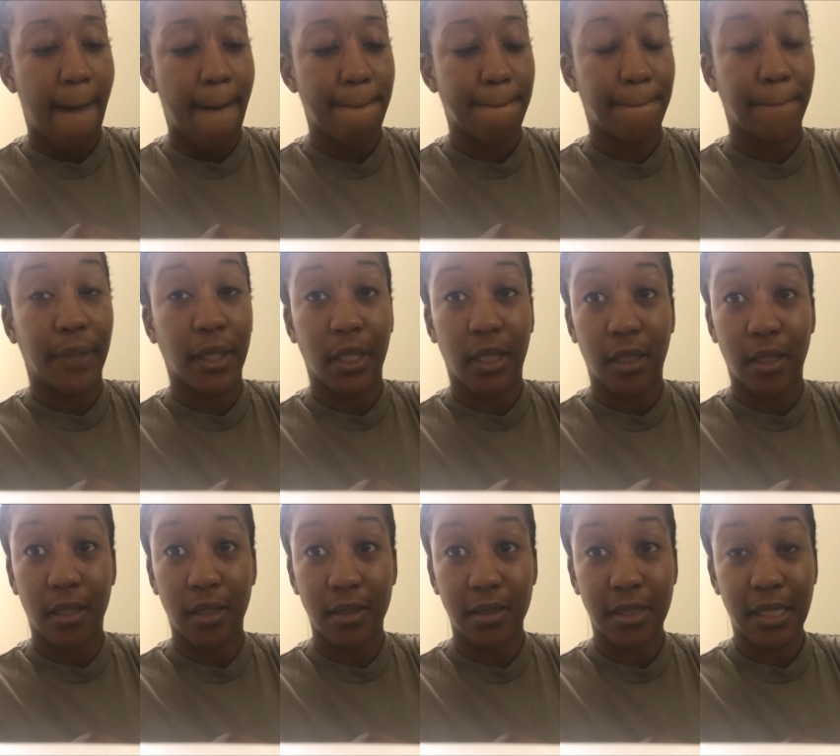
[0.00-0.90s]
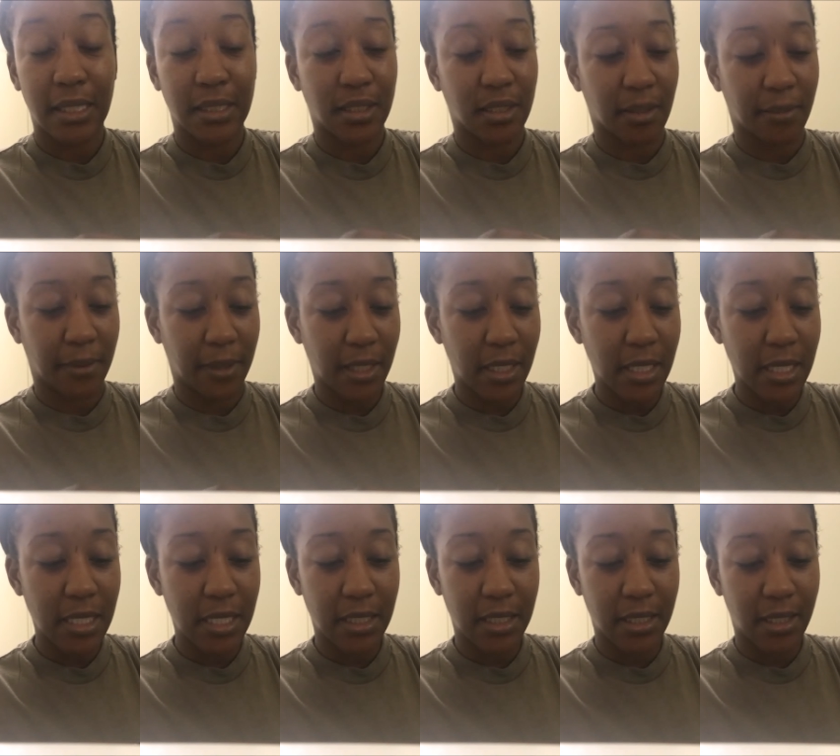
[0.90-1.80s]
But in Japan,
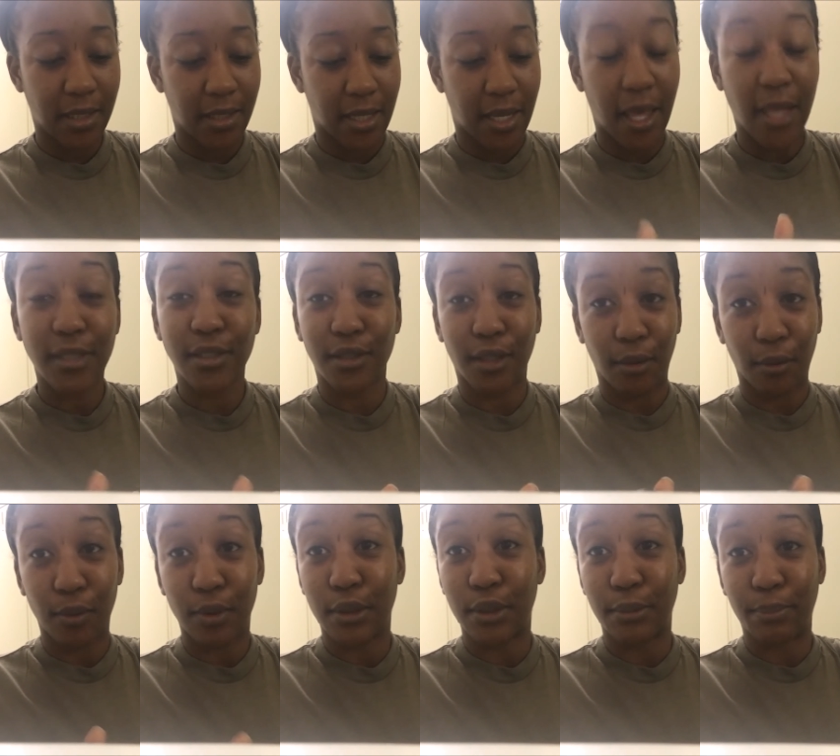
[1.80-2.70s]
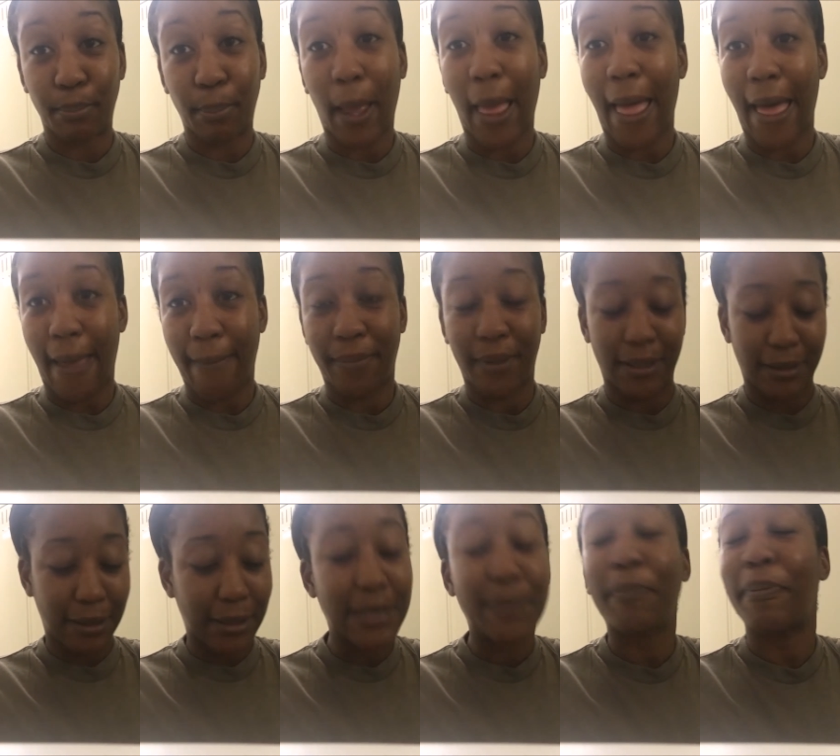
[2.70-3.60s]
that junk was popping.
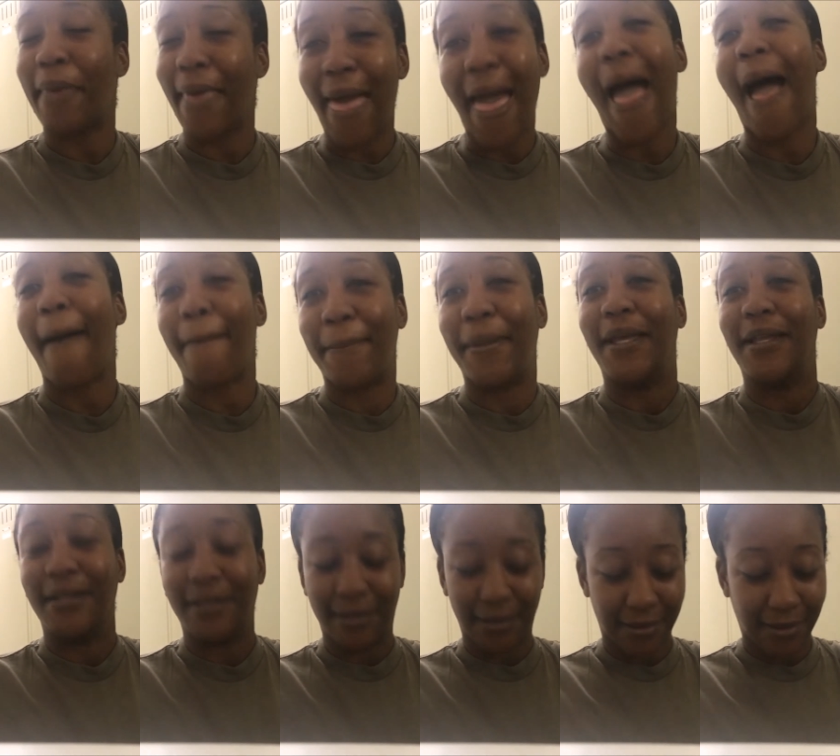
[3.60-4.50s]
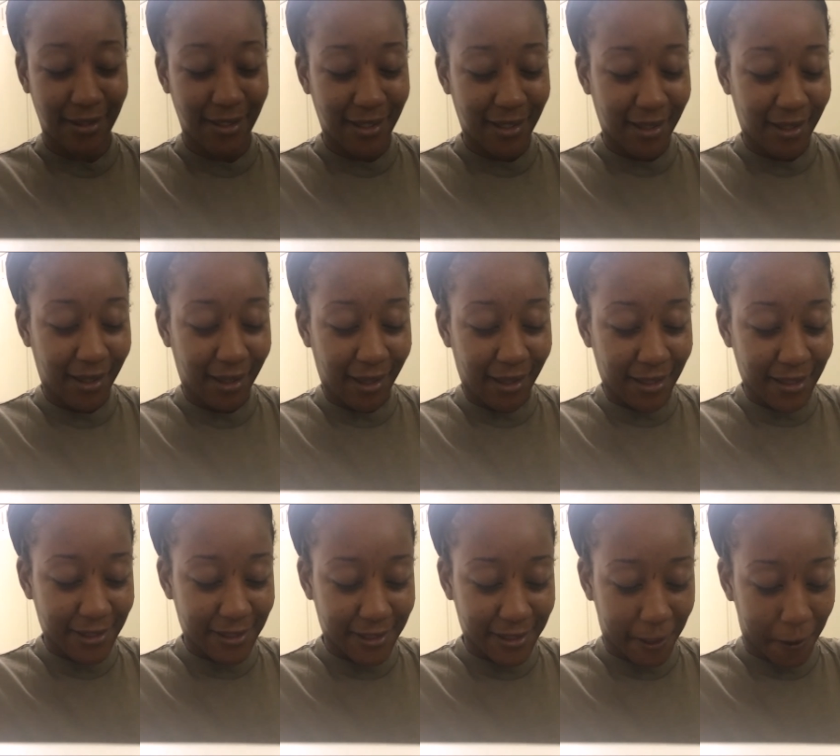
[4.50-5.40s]
It's popping.
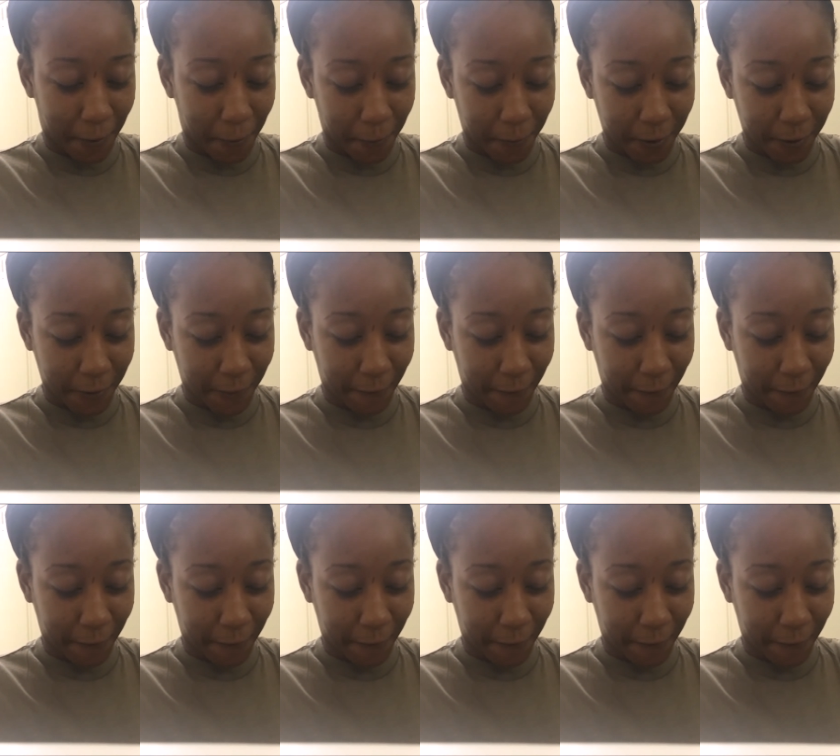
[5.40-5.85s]
So,